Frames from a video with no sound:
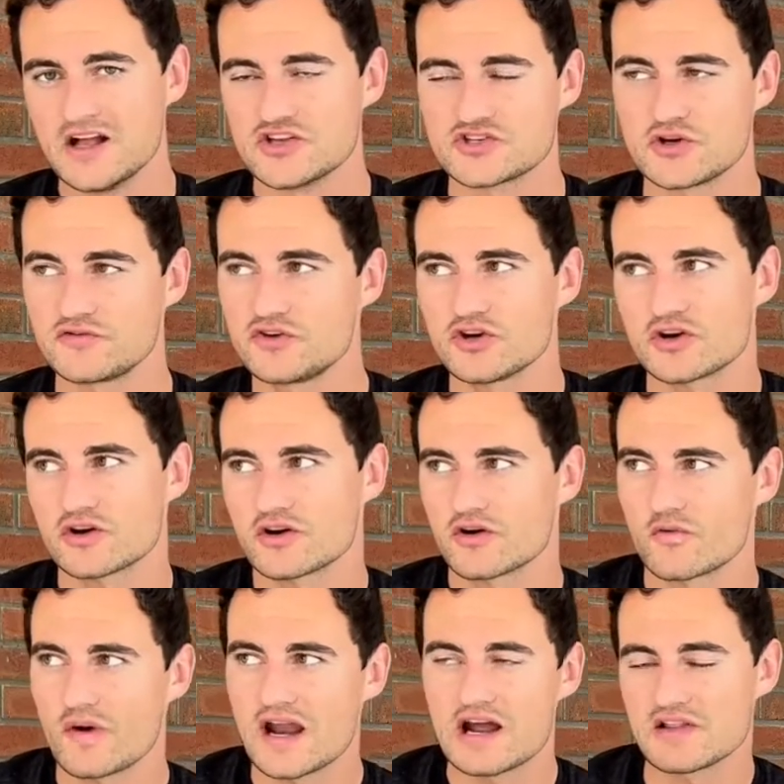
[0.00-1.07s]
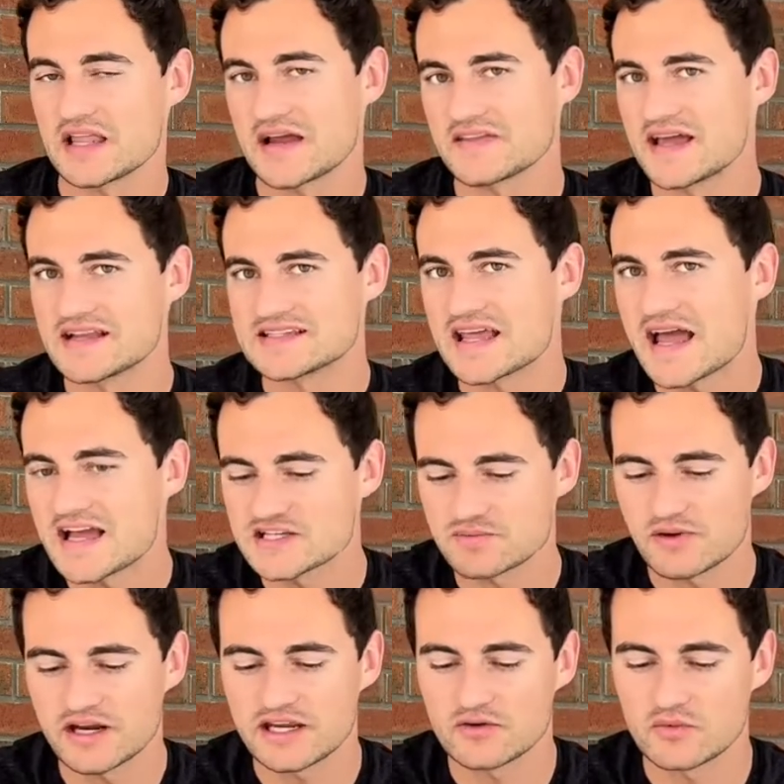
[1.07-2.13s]
So if you're around like that tax
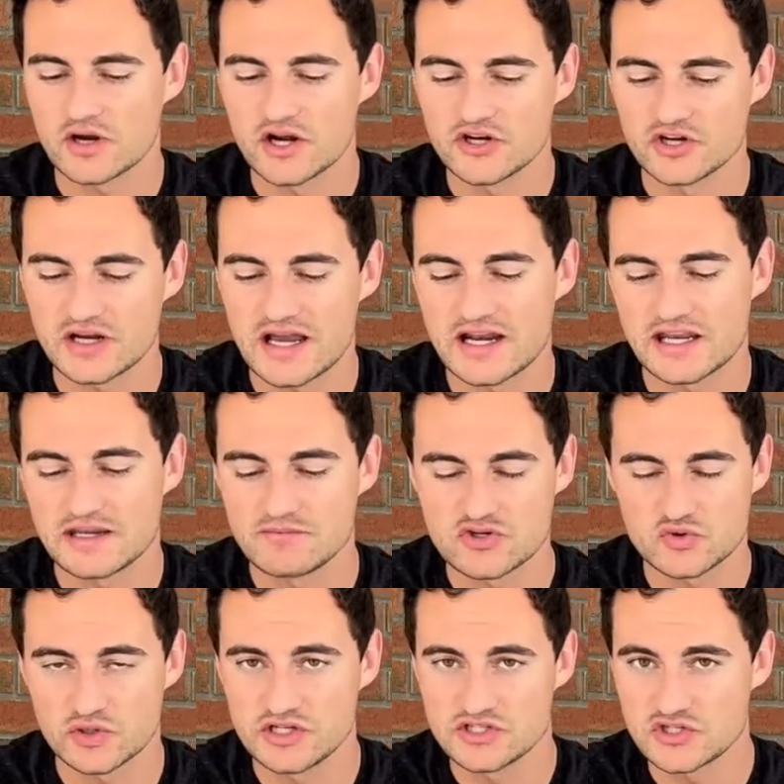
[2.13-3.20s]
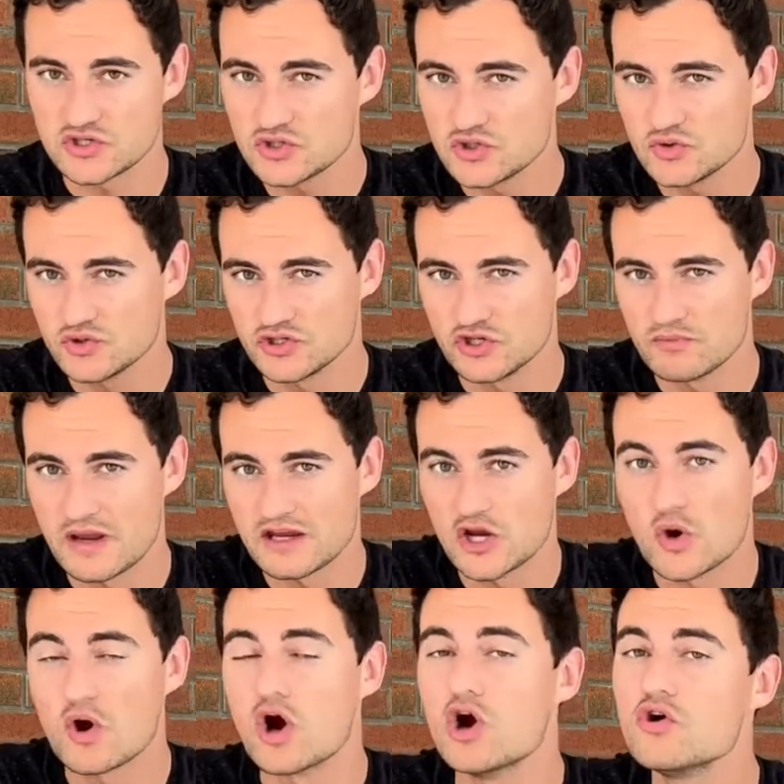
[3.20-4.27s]
bracket where you're kind of in between two and you may
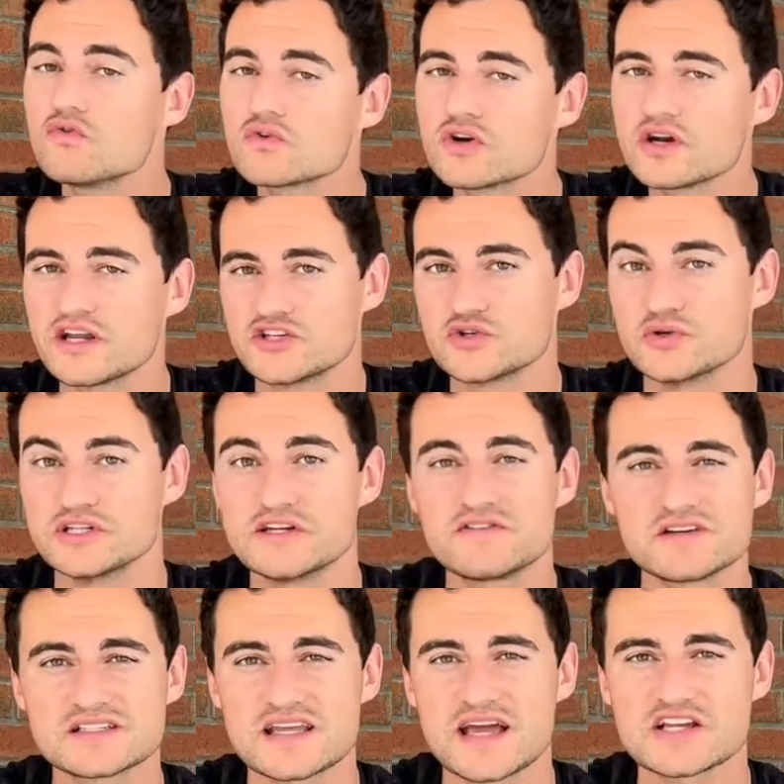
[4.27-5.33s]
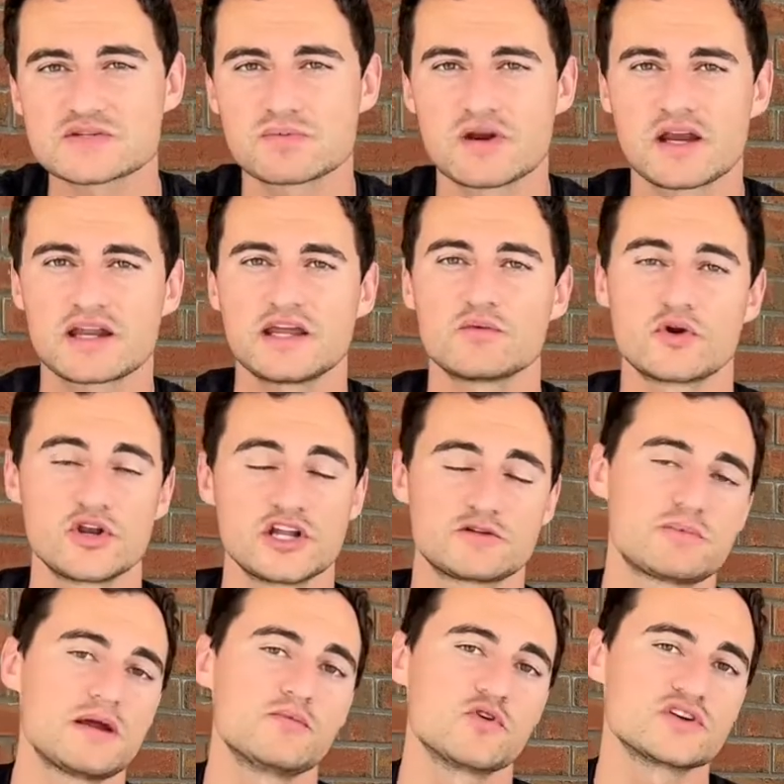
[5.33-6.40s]
go over into a different tax bracket where you have
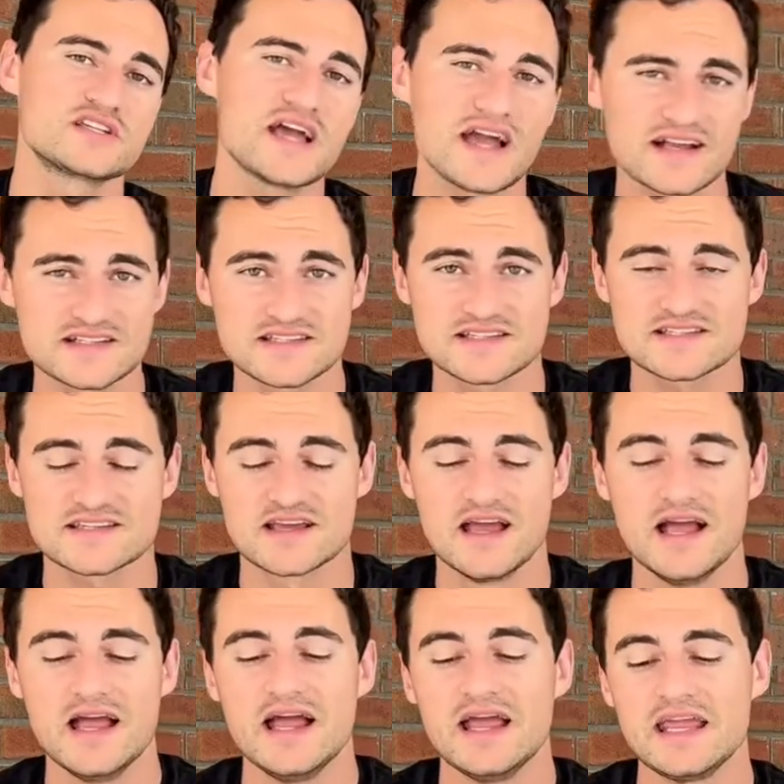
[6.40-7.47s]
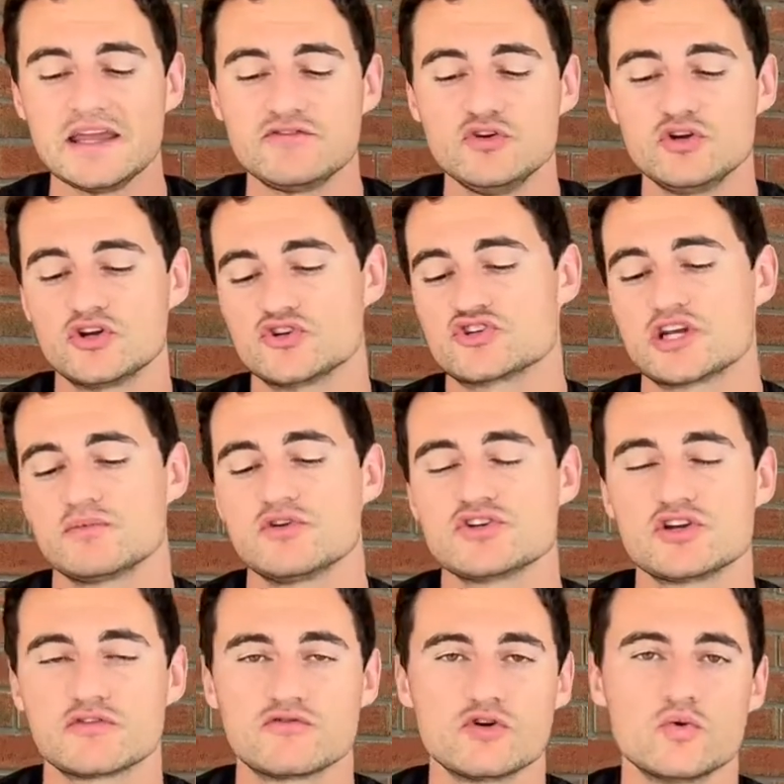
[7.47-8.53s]
to pay more taxes, if you contribute
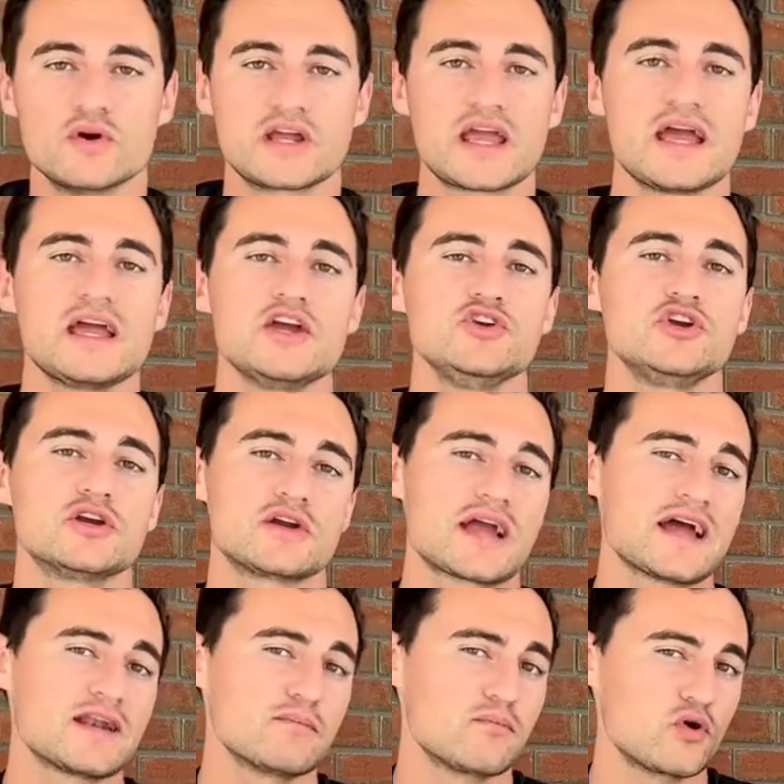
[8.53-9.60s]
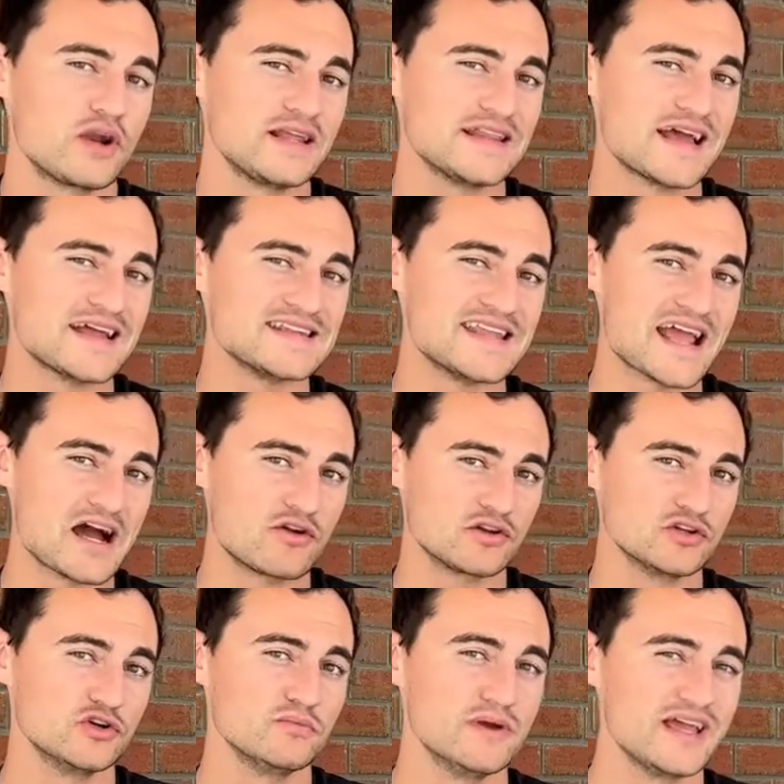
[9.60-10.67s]
to your 401k, you can kind of bring that down a
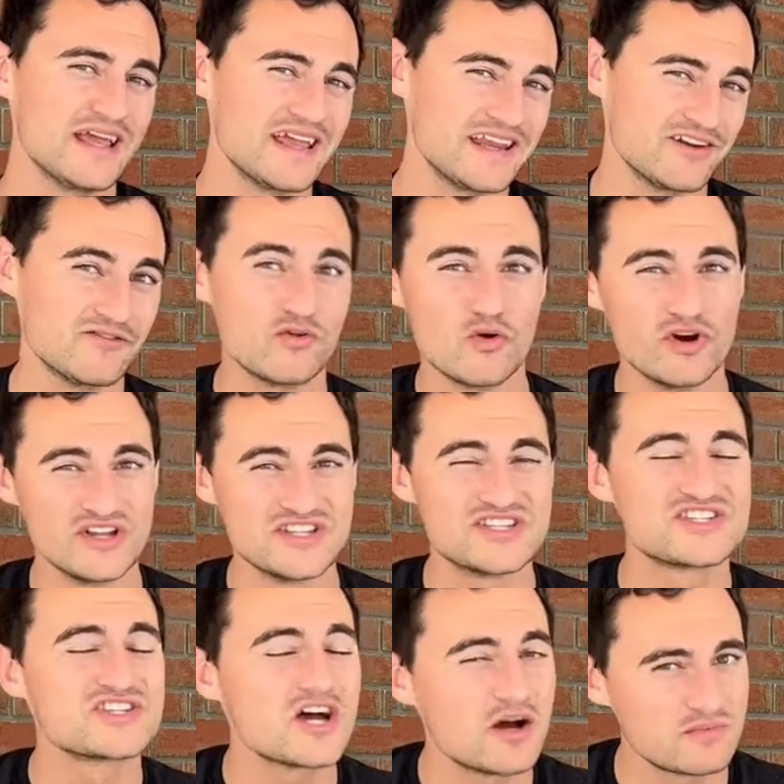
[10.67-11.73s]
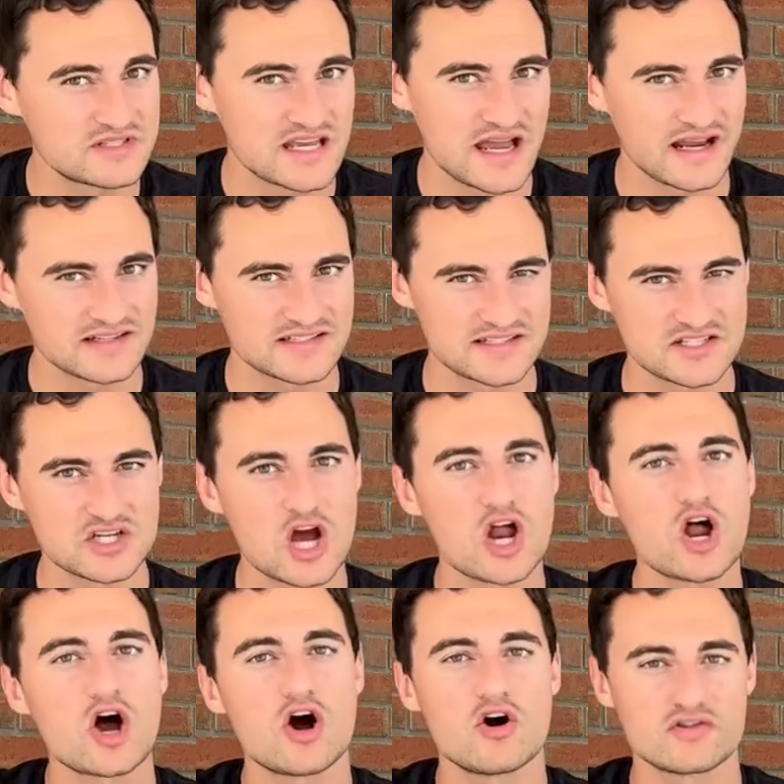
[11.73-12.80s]
little bit and avoid some taxes,
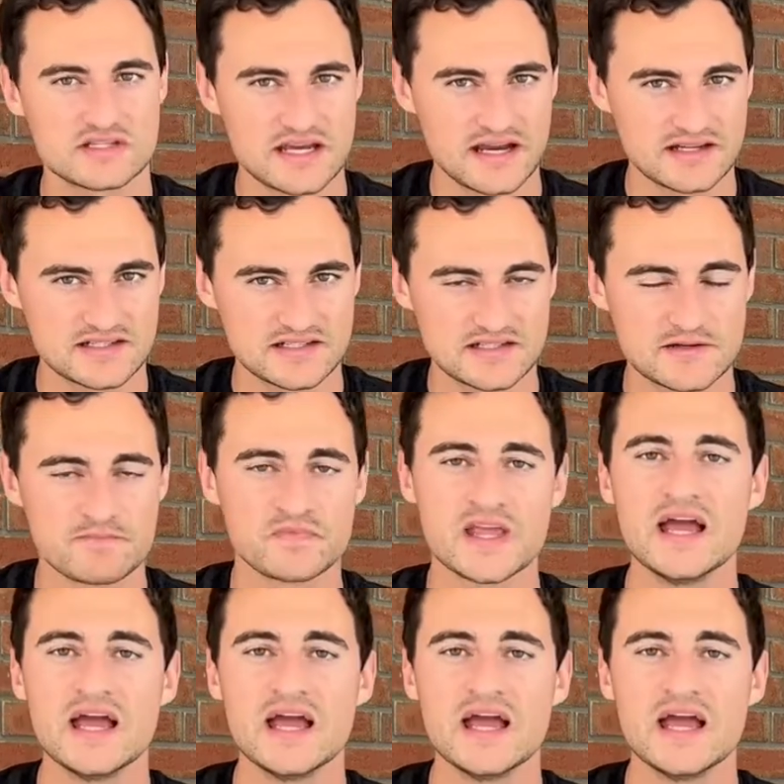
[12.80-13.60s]
not all taxes.